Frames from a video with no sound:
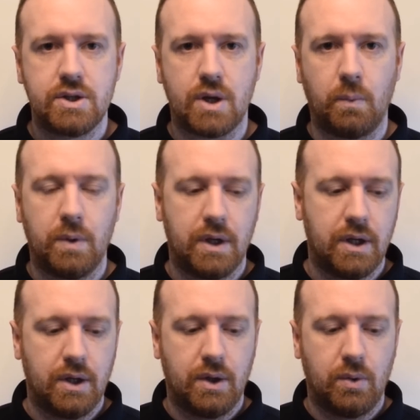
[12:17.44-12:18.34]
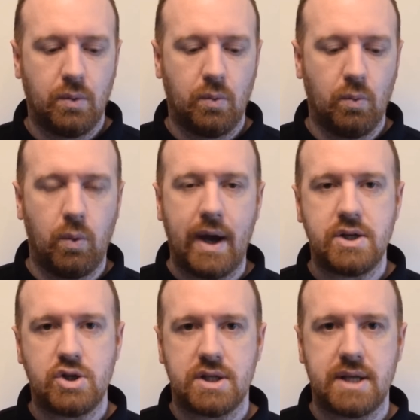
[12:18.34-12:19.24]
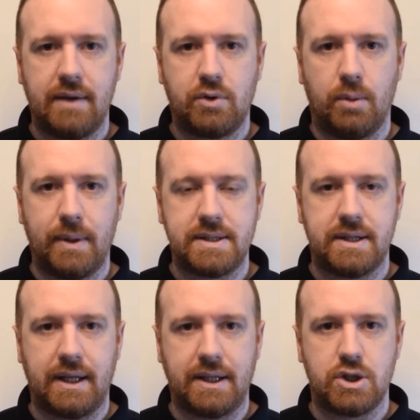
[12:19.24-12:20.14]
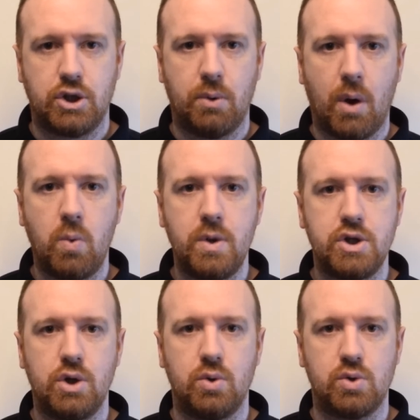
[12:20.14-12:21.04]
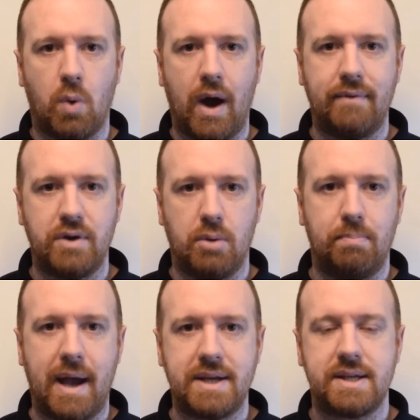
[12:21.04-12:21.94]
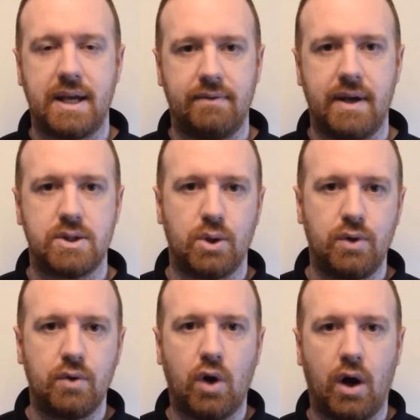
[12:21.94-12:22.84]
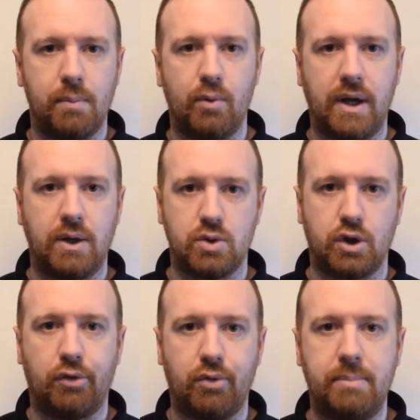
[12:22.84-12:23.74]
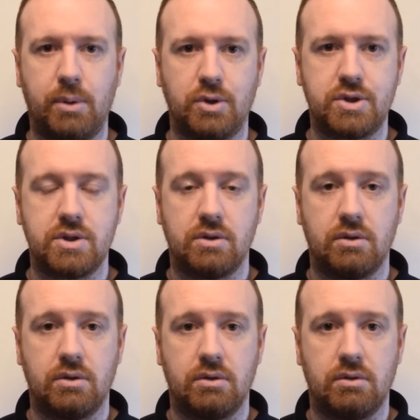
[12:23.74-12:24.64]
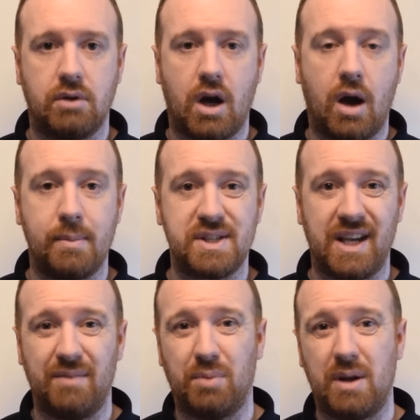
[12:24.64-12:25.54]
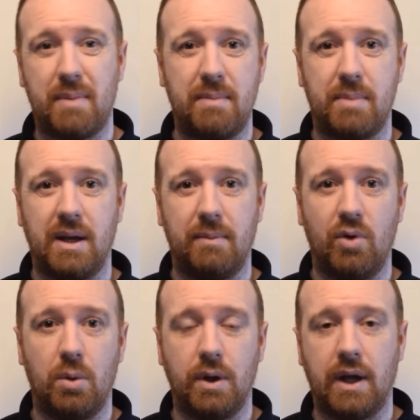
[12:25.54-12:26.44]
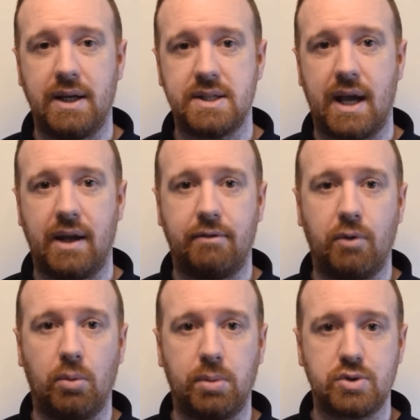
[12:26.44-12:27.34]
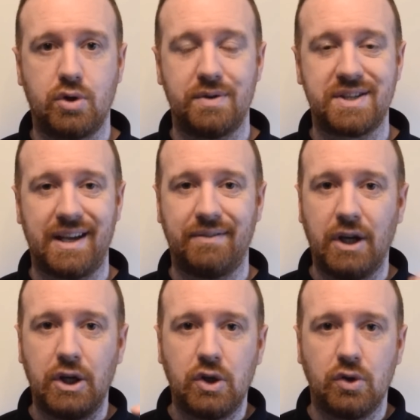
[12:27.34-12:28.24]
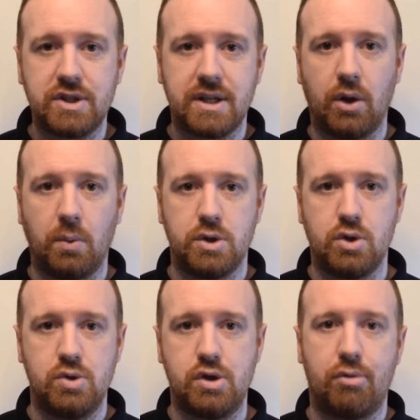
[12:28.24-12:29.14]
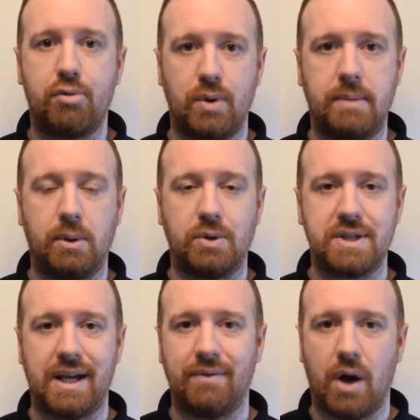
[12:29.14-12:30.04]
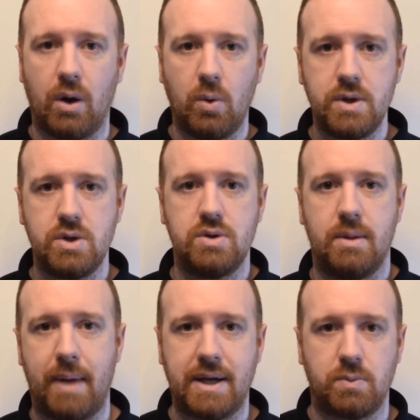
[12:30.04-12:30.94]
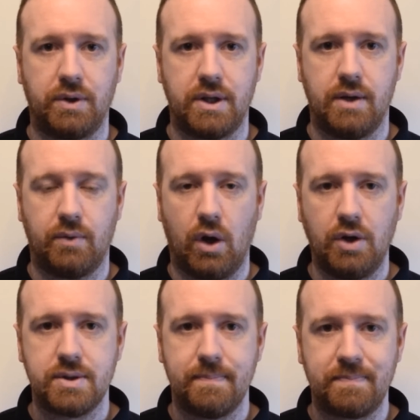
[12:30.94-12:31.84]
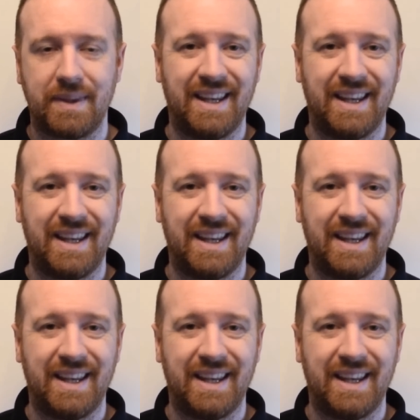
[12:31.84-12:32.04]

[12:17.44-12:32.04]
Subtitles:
So where does your save come into things? You always use whatever your best save is. So if you've got a Marine who's got a 3+ armor save, but he might be in a ruin and he's getting a 4+ cover save, you'll still always use your 3+ save. Always use the best one that you've got.